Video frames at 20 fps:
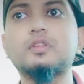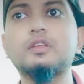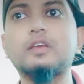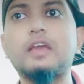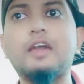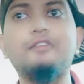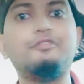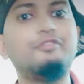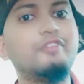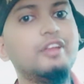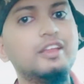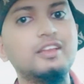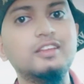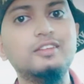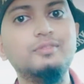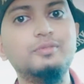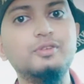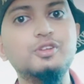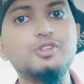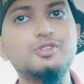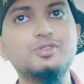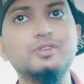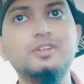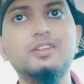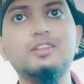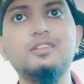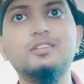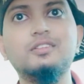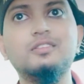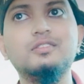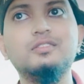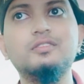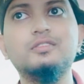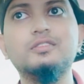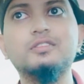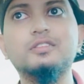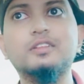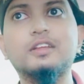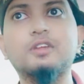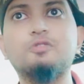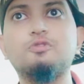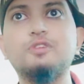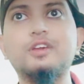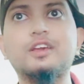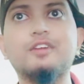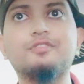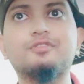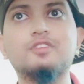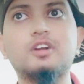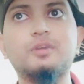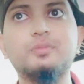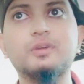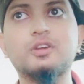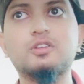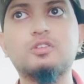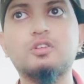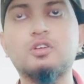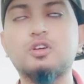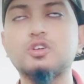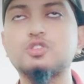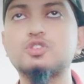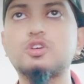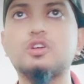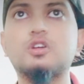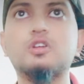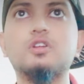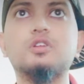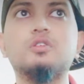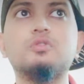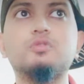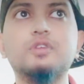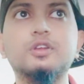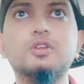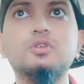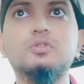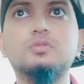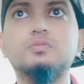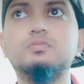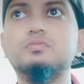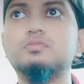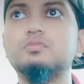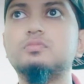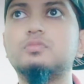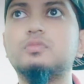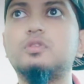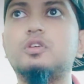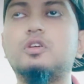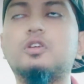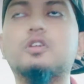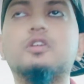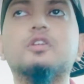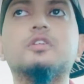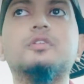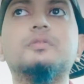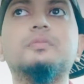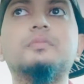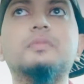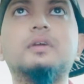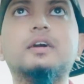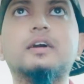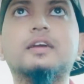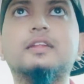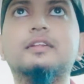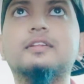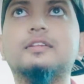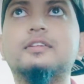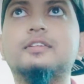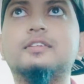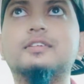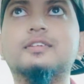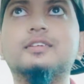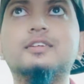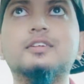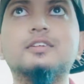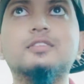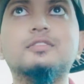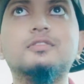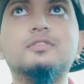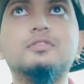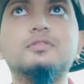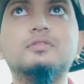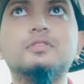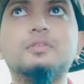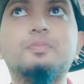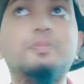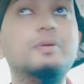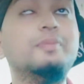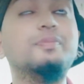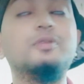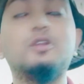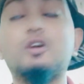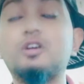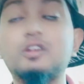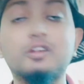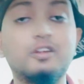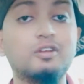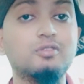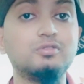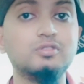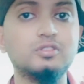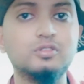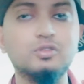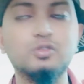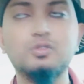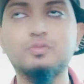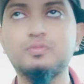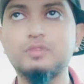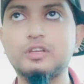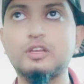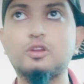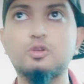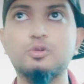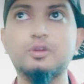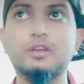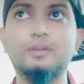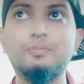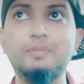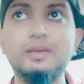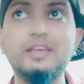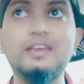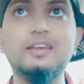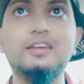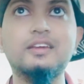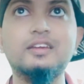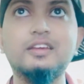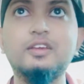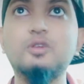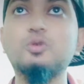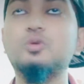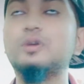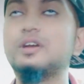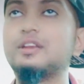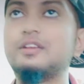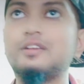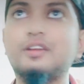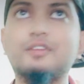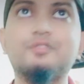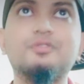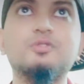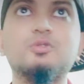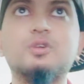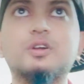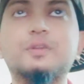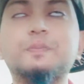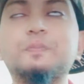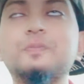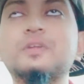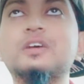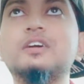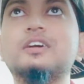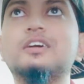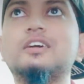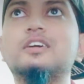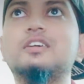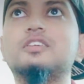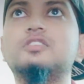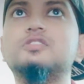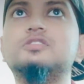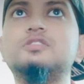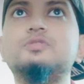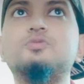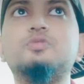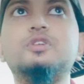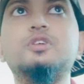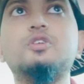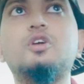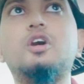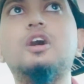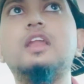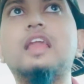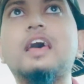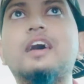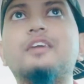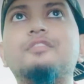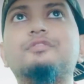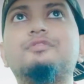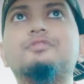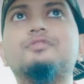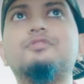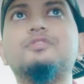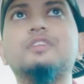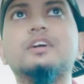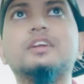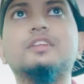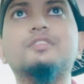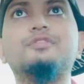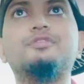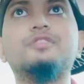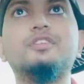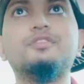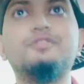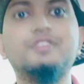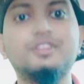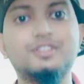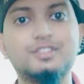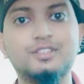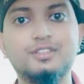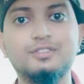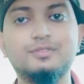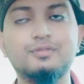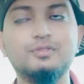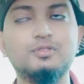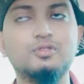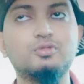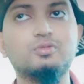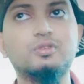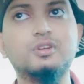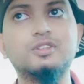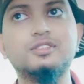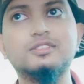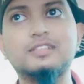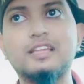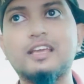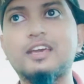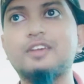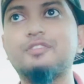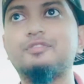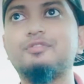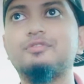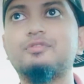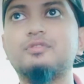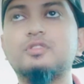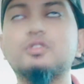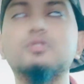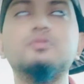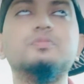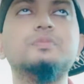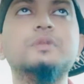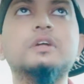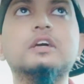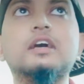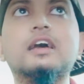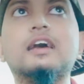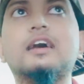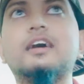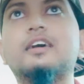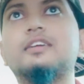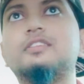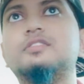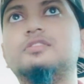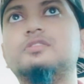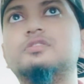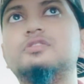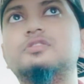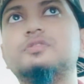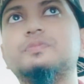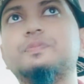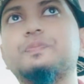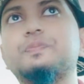Every individual that we have come across, or we know, and the people all around the globe, including me, you, and everyone. See, we all have a different vision towards life, And